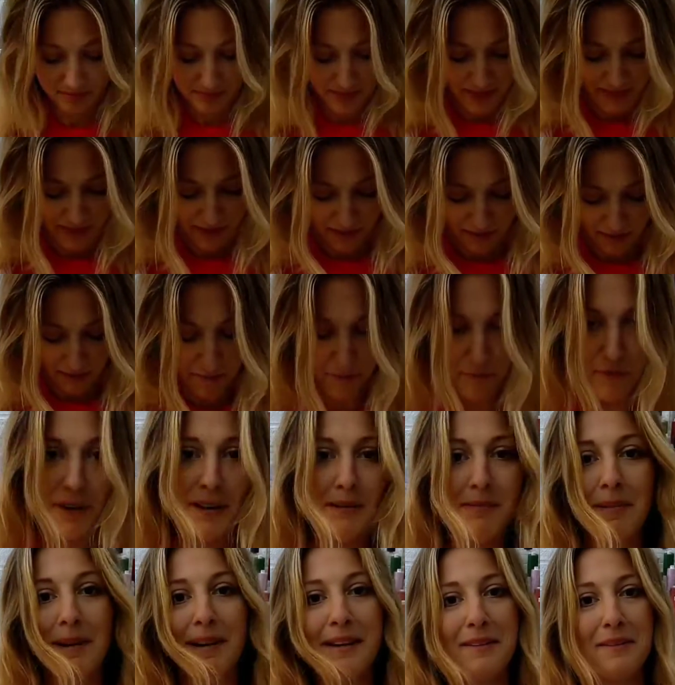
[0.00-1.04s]
Yeah, I'm
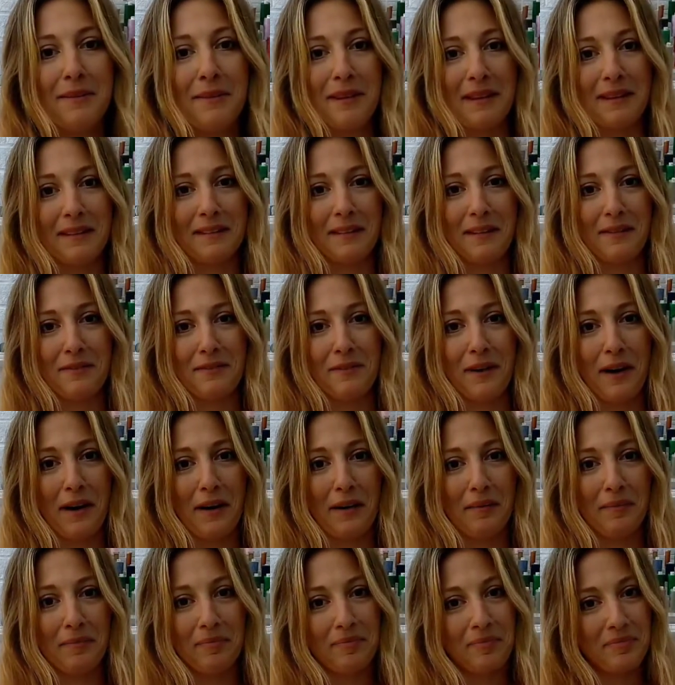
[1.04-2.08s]
really pleased with it so
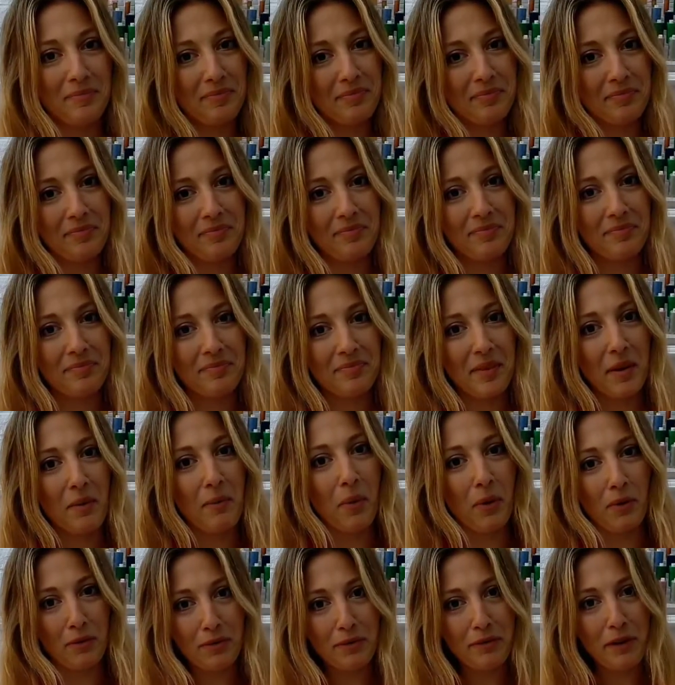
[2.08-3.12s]
far.
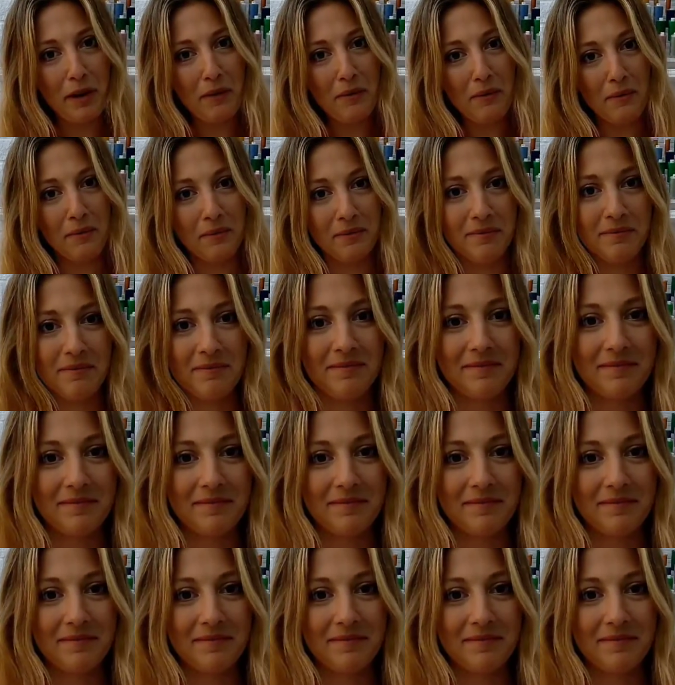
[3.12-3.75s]
What a result.